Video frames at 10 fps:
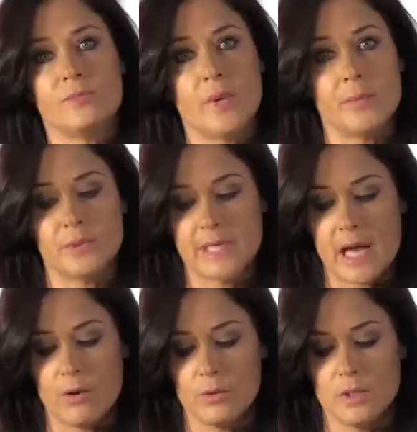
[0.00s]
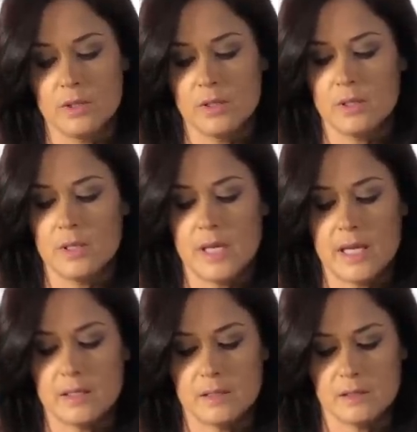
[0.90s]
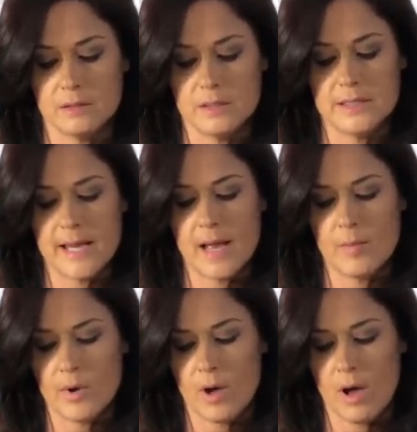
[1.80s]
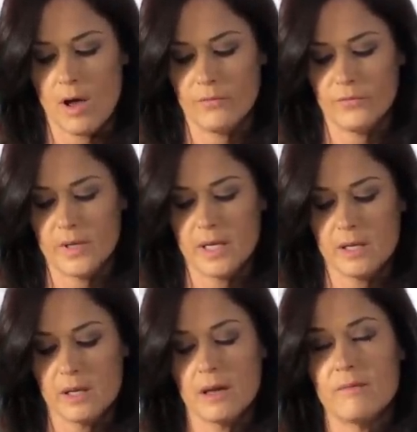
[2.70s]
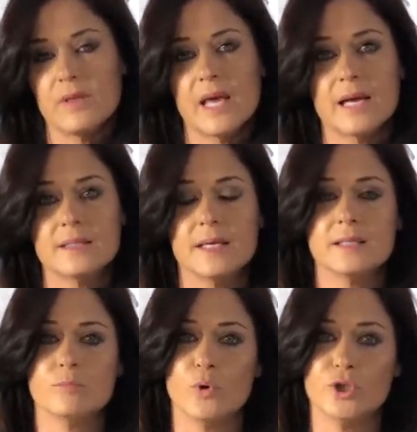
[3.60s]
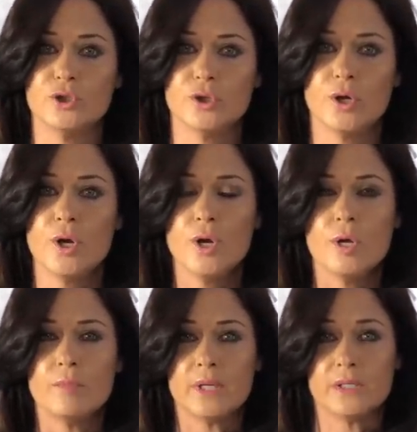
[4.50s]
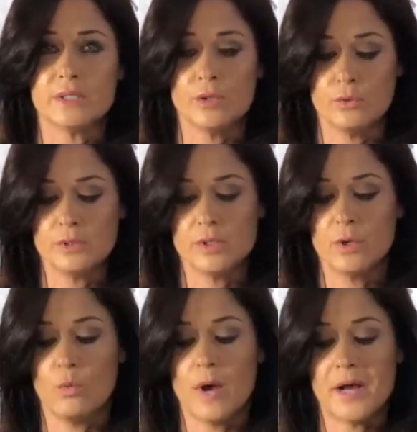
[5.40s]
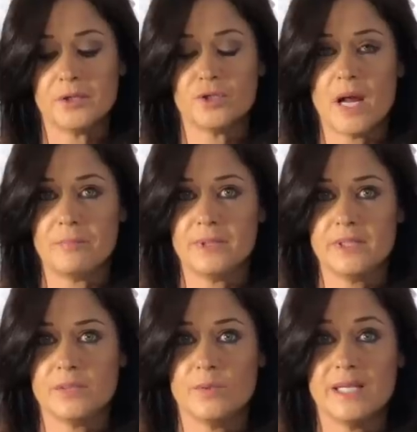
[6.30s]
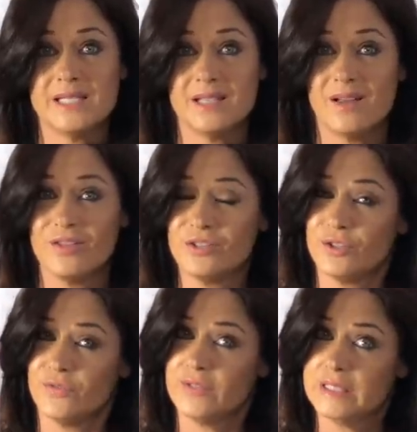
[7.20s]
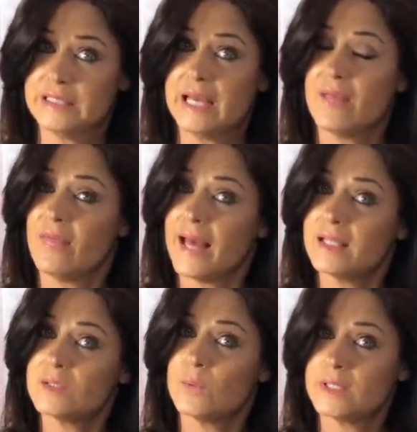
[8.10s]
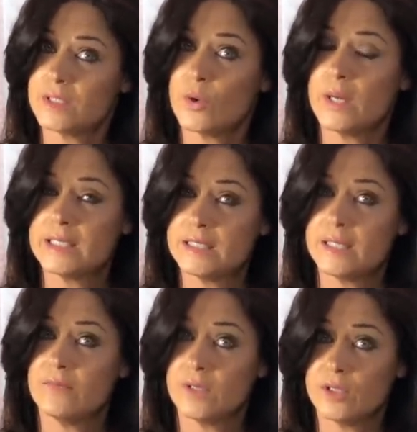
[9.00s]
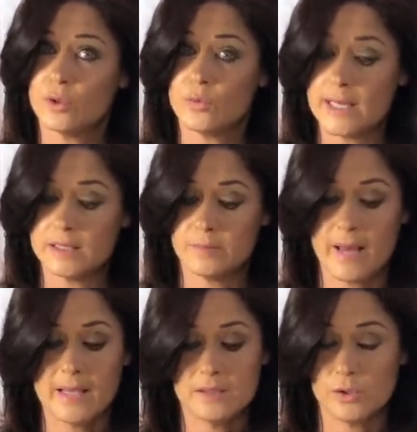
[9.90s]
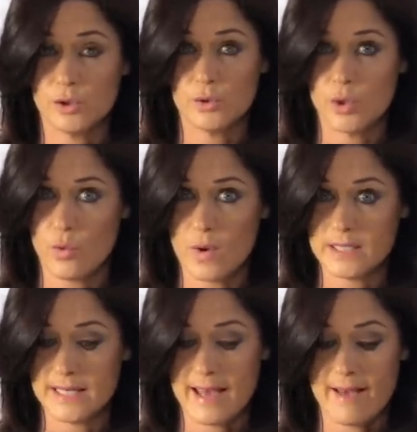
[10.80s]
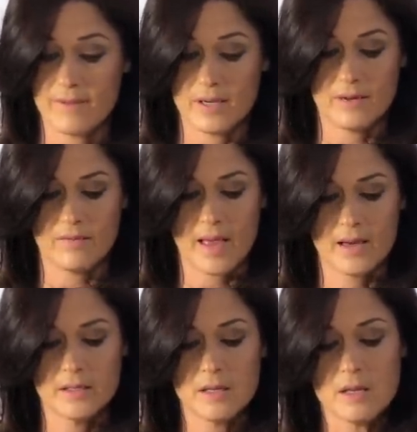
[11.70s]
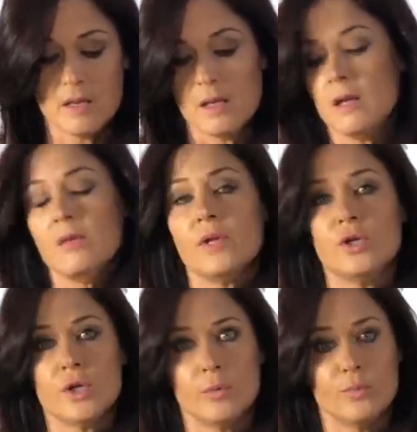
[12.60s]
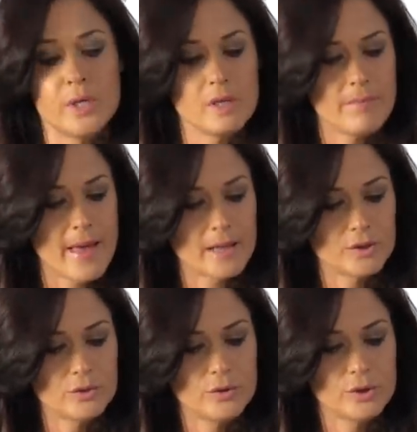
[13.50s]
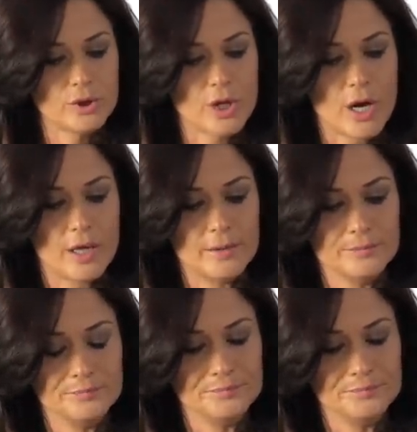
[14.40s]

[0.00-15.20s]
of paper towel and dab off any of the excess moisture, because those little water droplets, when they sit on the surface, that's what's going to give you little rust spots, so you don't want to have any of that. Then you're going to bring them back to your jar.